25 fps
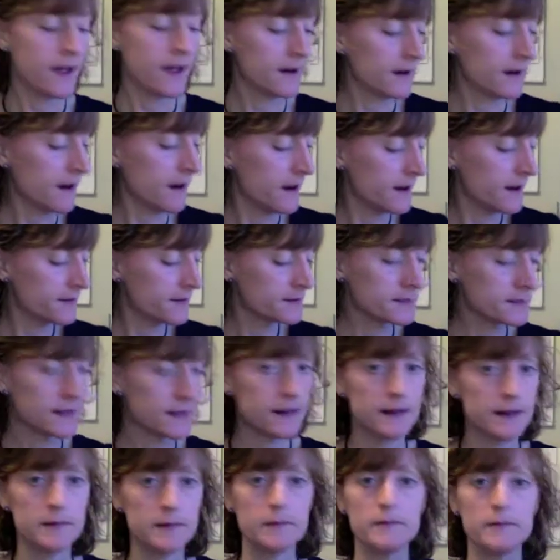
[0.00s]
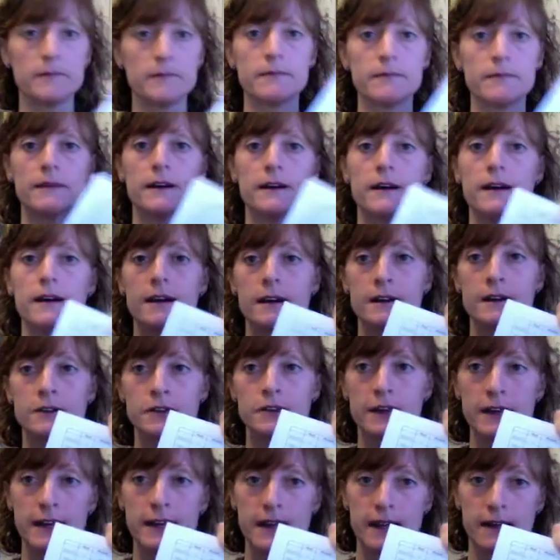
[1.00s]
I have set up a
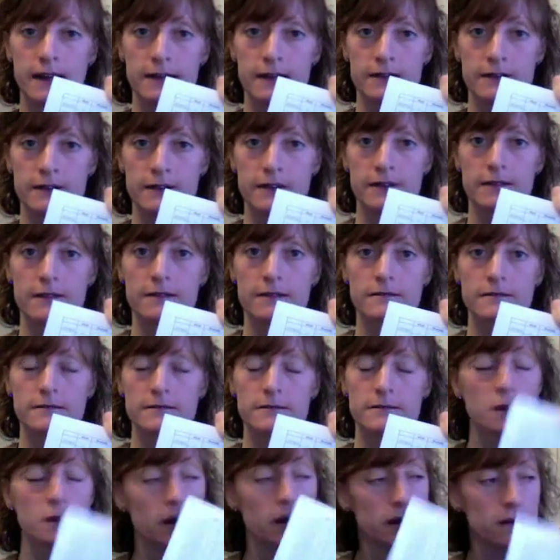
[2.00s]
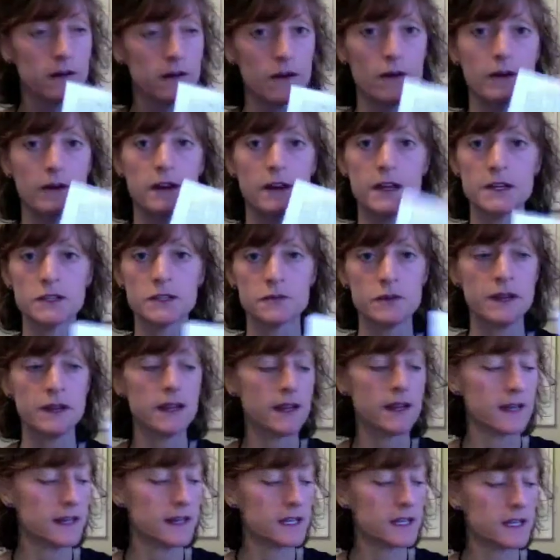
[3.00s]
training calendar. So I know each week
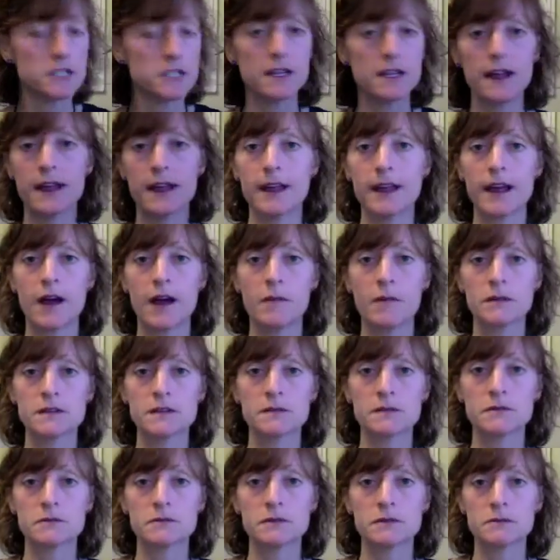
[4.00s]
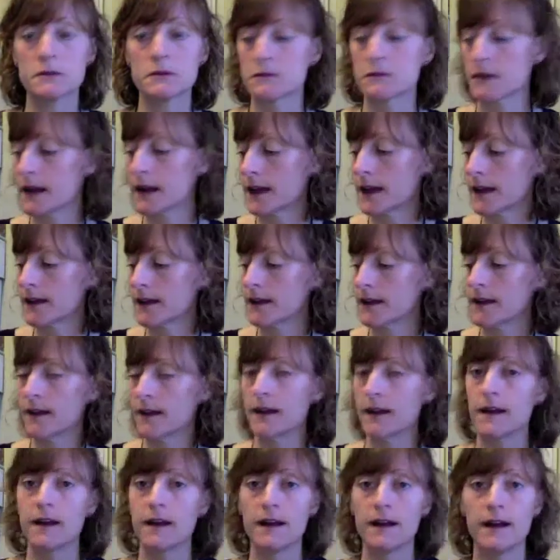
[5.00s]
and each day how much I'm supposed to be running.
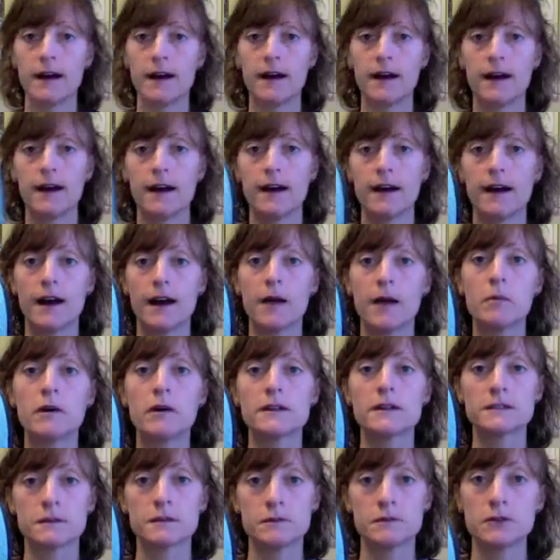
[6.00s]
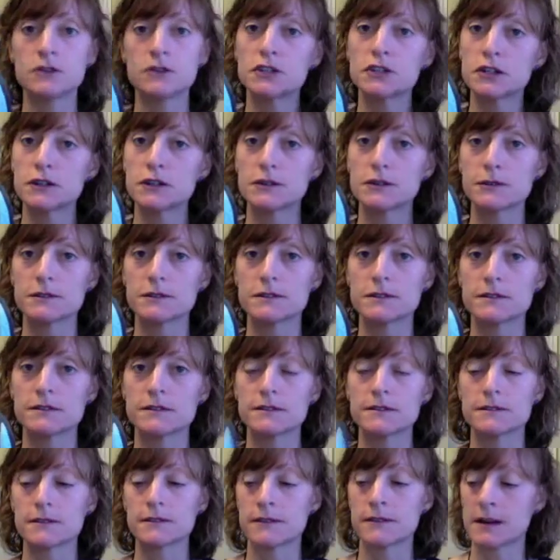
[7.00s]
I bought some new shoes
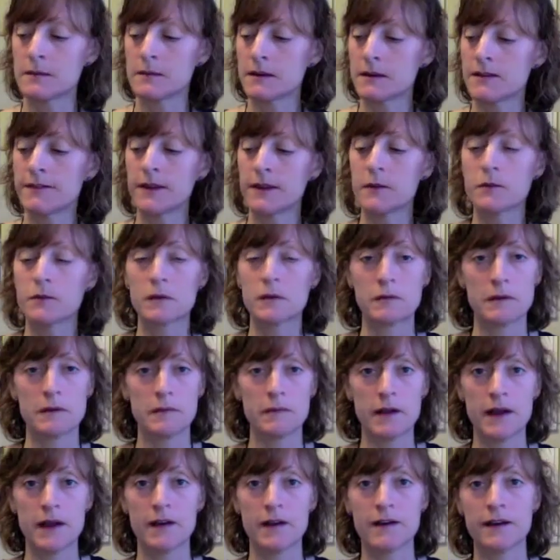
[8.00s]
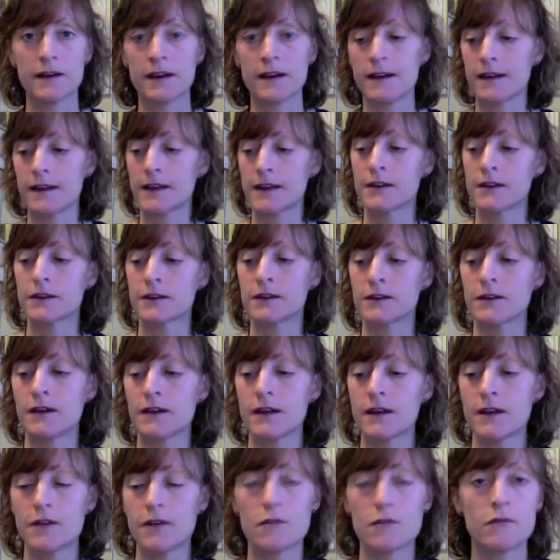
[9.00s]
so that my feet were prepared and I could
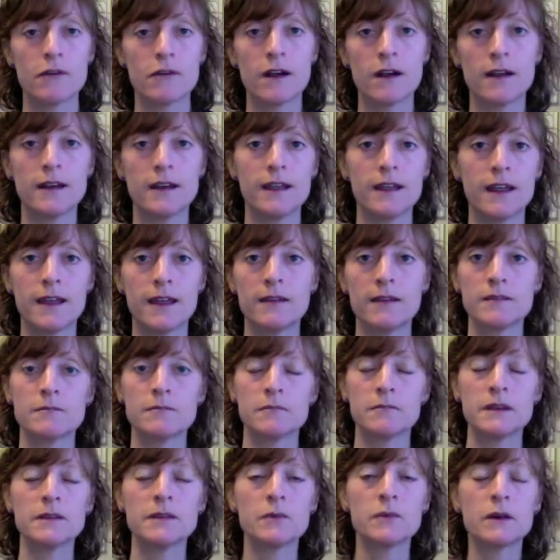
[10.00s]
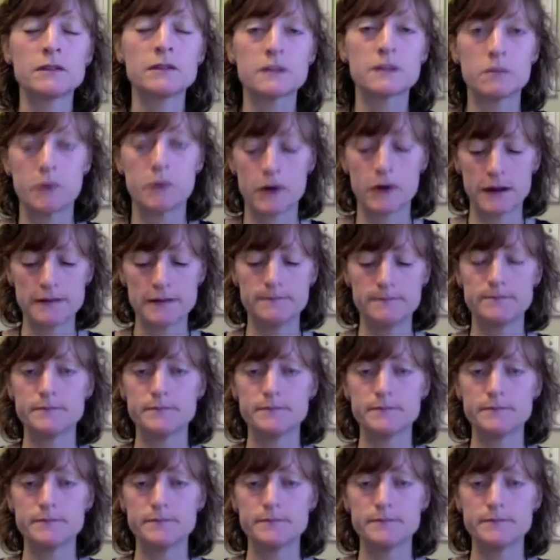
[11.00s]
run and be well supported.